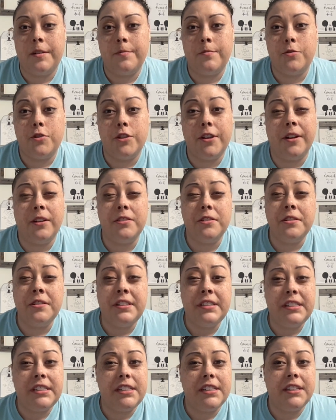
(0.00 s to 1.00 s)
She also
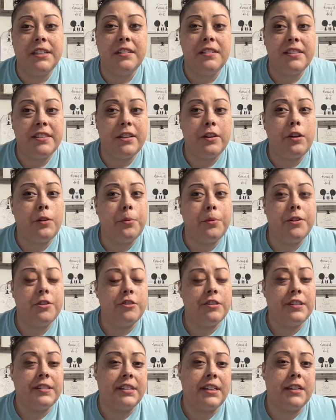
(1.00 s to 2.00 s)
needs to consider which
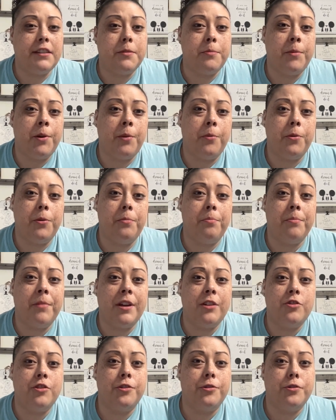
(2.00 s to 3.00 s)
assessment would
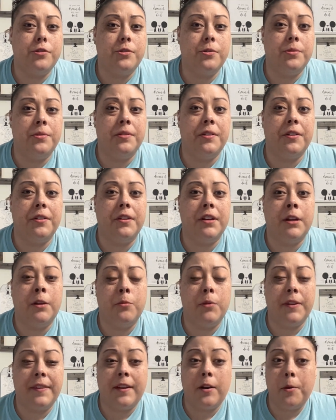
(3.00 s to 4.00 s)
measure student learning
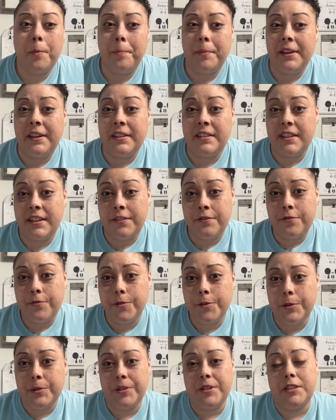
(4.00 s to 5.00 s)
without being
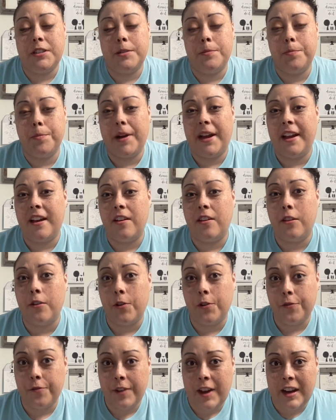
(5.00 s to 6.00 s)
influenced by other
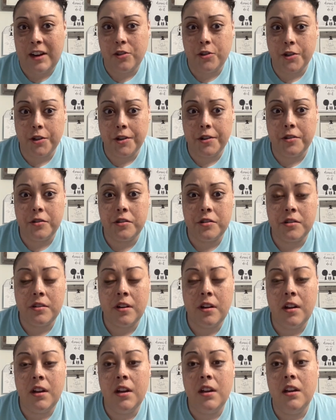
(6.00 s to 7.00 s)
factors.
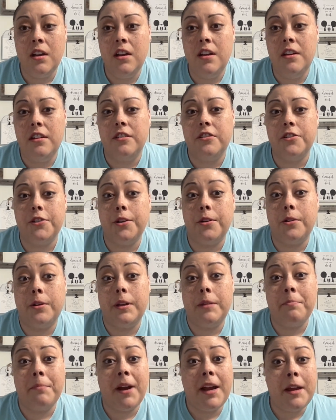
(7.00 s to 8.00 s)
So,
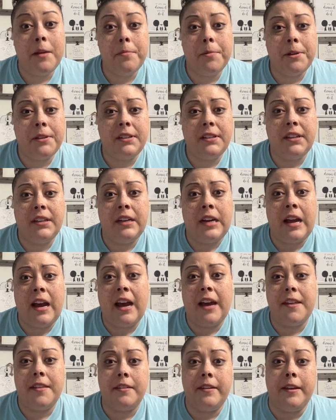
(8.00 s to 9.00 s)
in my opinion,
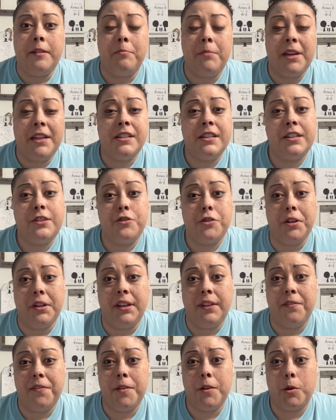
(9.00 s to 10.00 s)
I think Mandy should
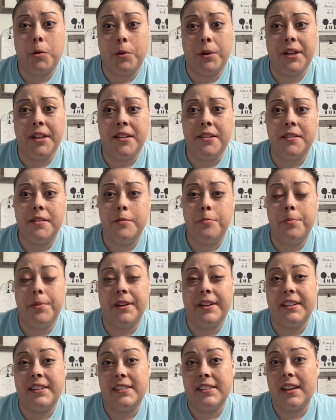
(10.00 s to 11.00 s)
give the quiz
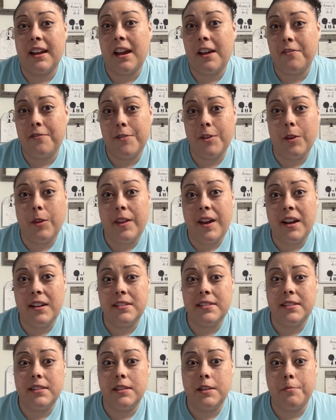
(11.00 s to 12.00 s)
because I feel
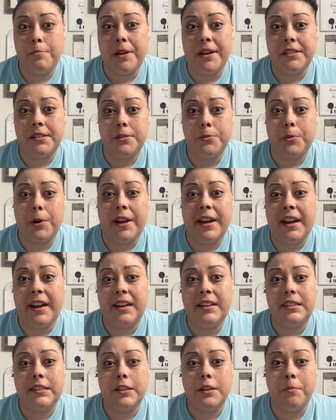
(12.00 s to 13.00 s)
that's the best
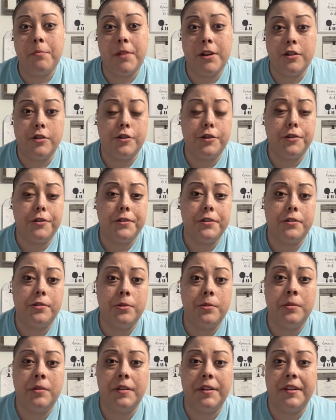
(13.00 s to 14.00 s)
way to measure
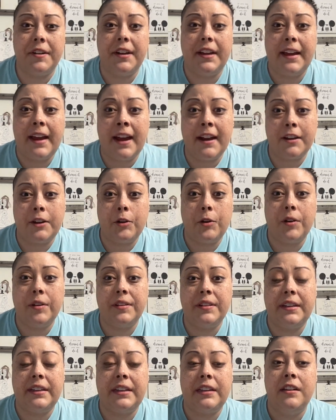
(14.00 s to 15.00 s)
student learning
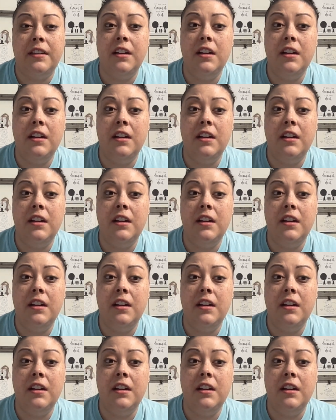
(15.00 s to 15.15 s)
accurately,